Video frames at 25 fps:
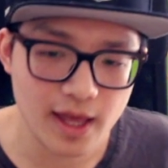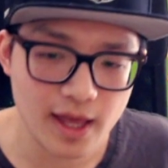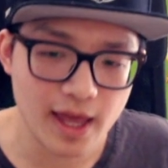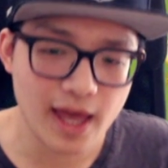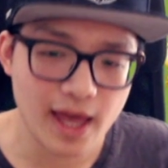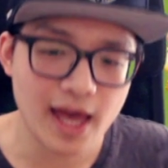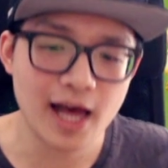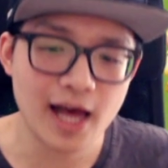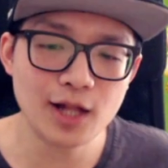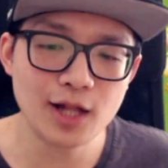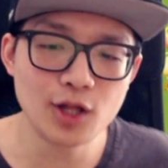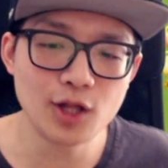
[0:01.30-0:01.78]

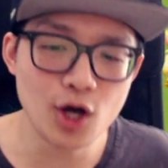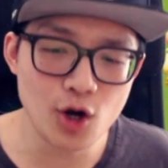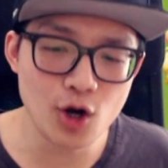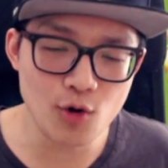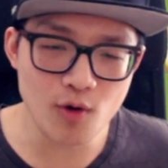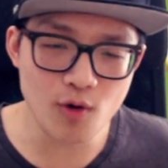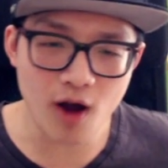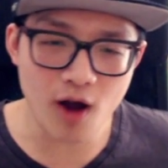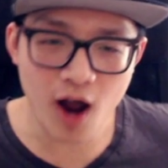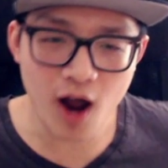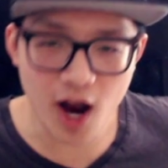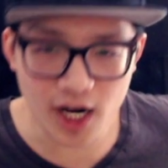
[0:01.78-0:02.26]

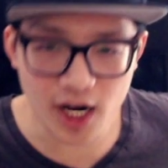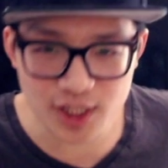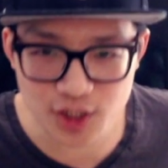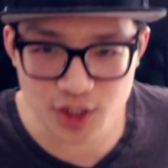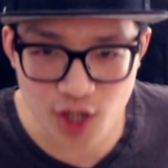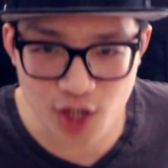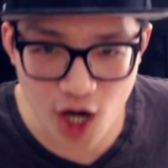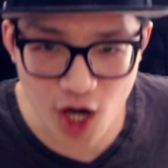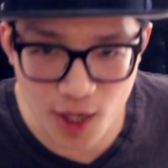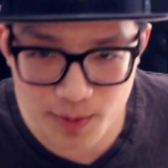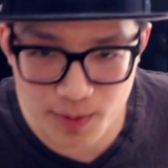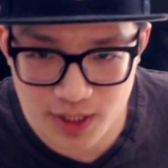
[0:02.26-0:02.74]
Hello, Hot
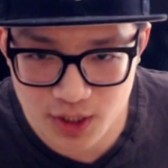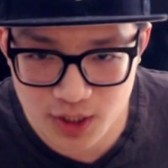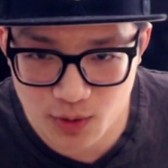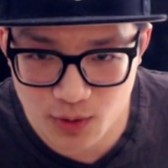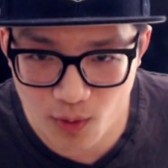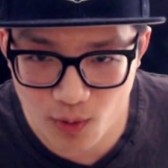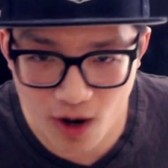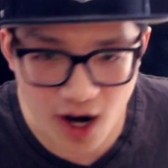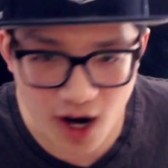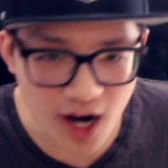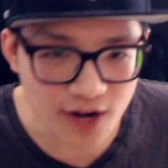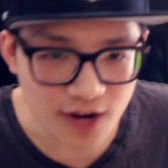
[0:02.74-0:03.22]
Garbage
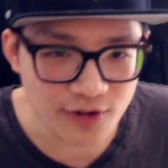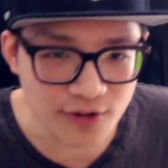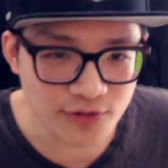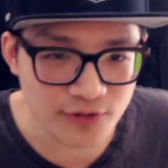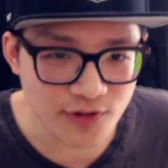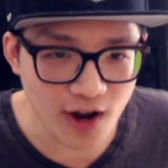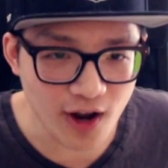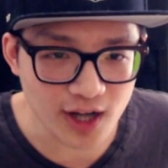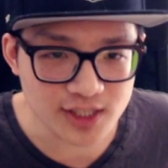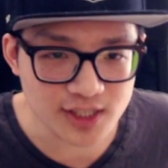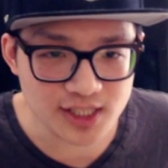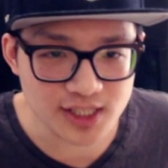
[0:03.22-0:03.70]
Squad.
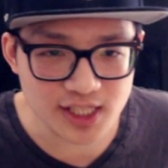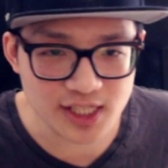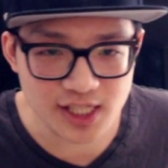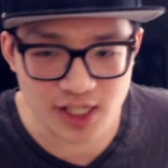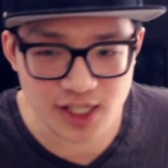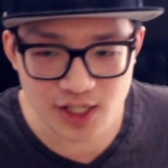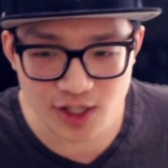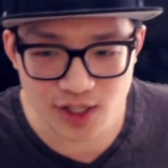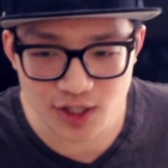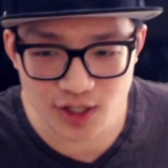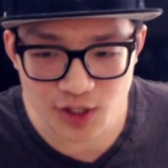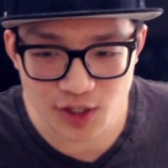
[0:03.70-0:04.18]
Foxy
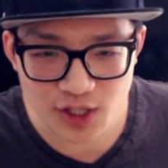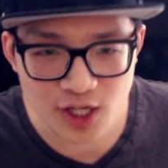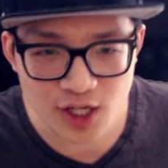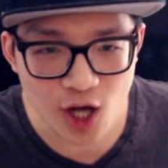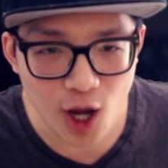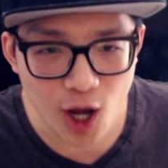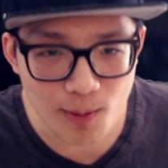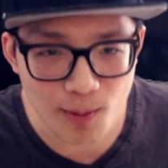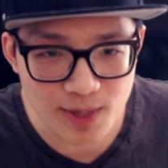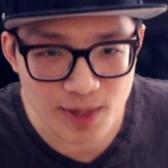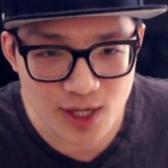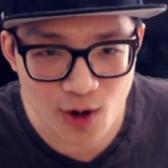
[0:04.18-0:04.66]
here. You can
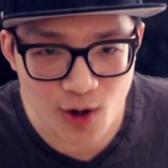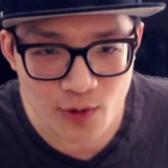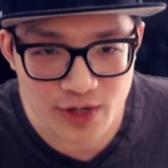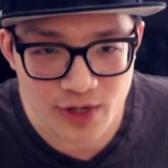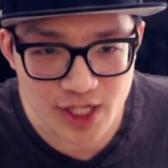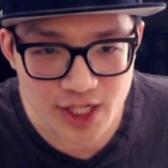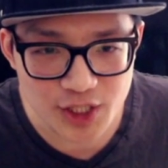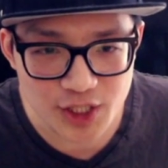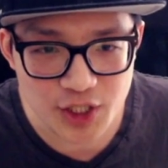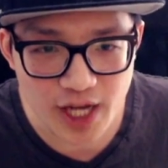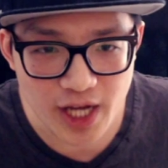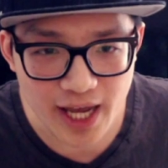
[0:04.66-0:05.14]
call me
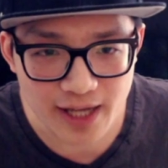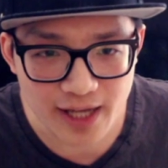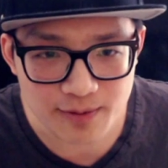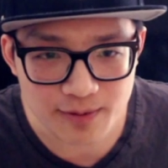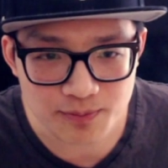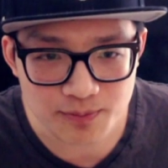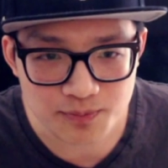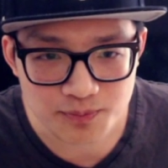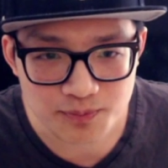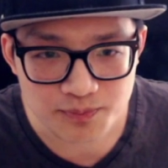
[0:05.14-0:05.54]
Oni-chan.